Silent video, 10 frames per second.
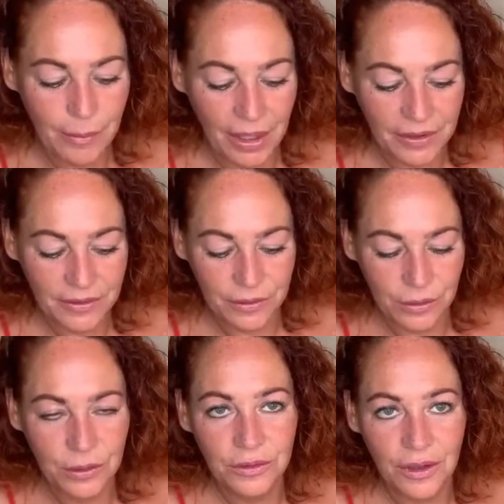
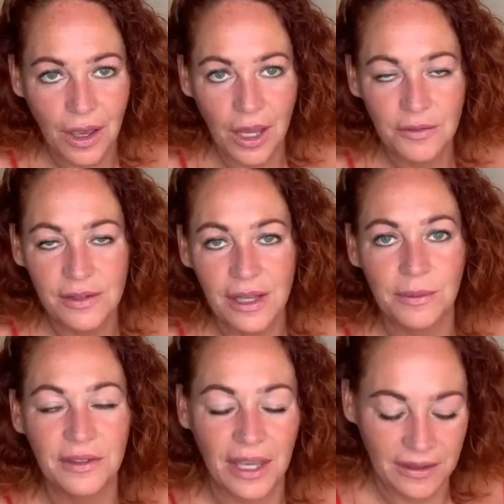Maxud, hopefully
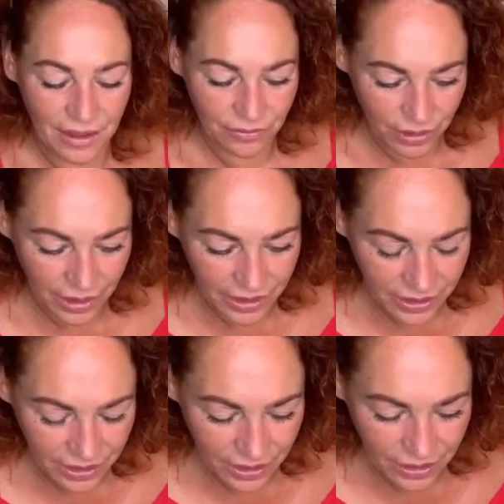I'm saying that right,
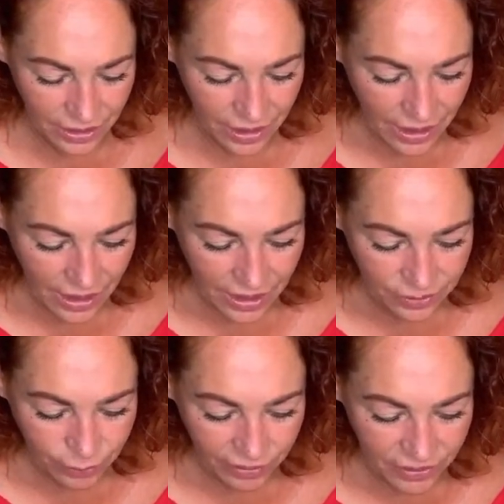
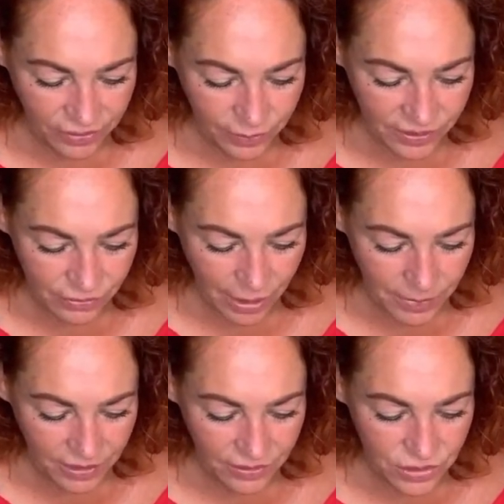is wearing the Swiss
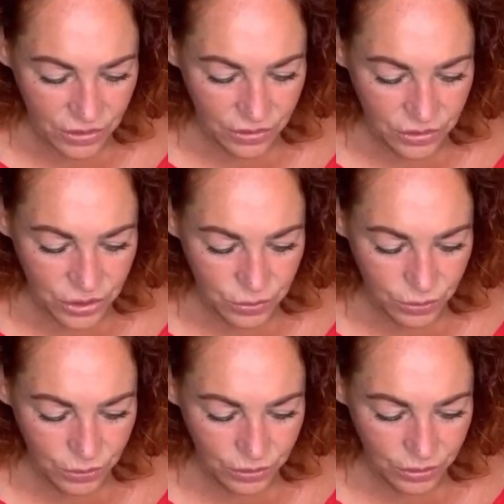Arabian
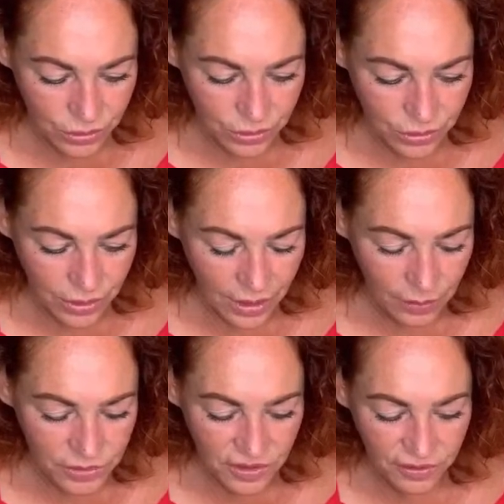Schwark,
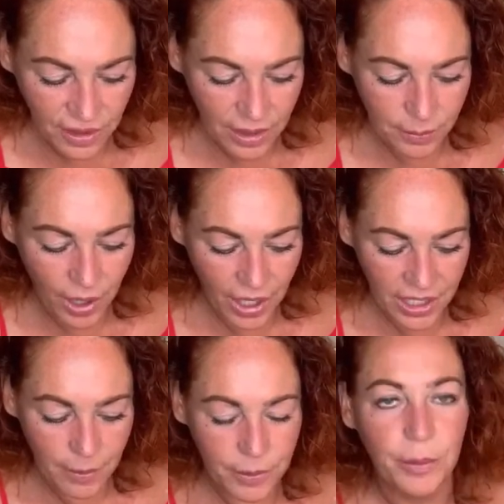which is a
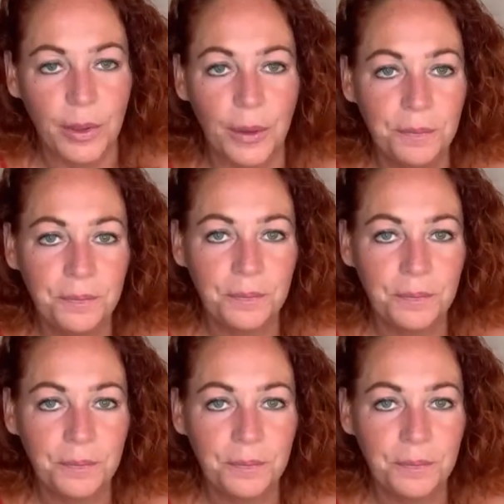pineapple bomb.